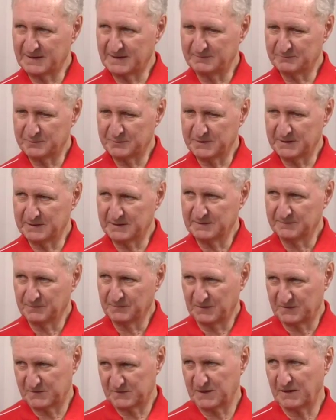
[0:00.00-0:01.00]
company,
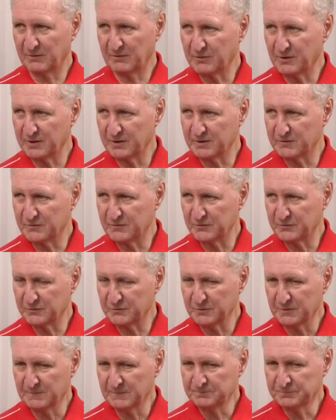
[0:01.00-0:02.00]
South
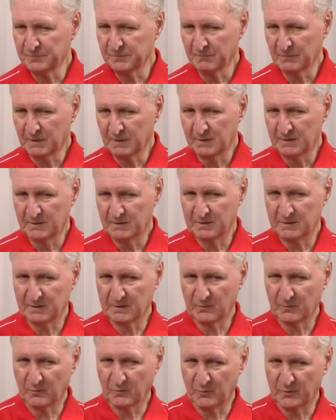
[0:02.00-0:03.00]
thirty-two,
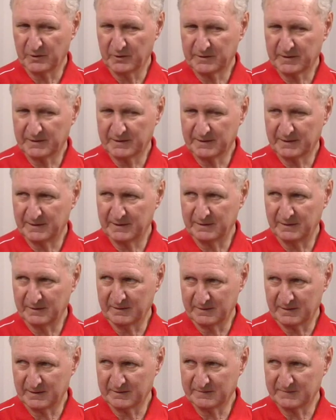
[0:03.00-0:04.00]
working in the
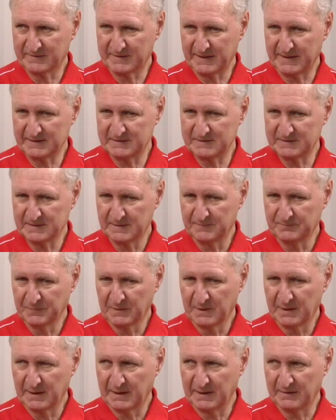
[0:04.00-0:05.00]
United States
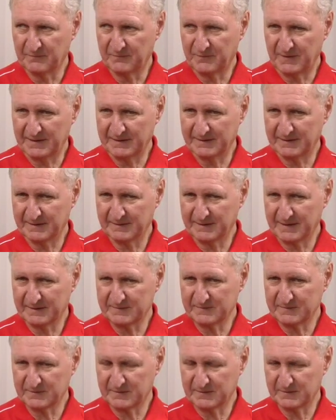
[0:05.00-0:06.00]
and finding
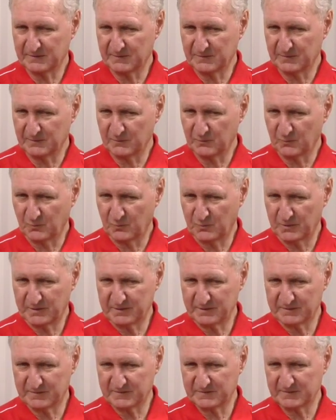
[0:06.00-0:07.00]
that
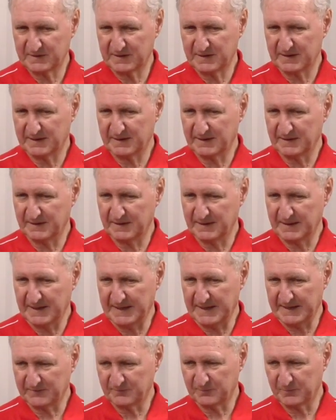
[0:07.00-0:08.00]
with its uh,
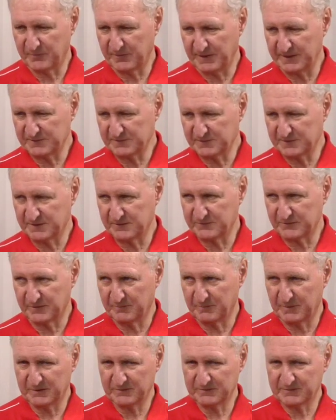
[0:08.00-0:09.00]
exploration into
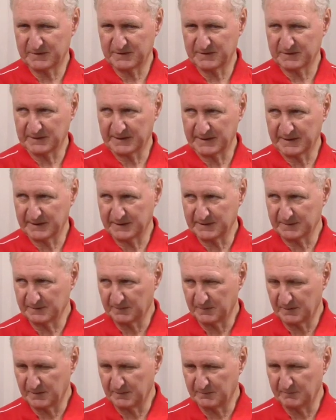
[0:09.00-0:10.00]
Hermosa and
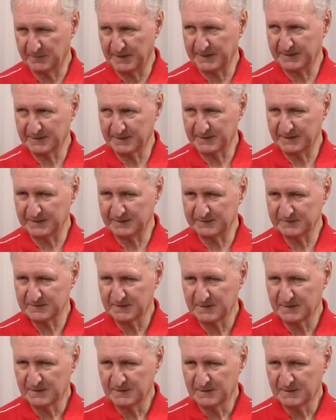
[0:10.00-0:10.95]
getting manganese,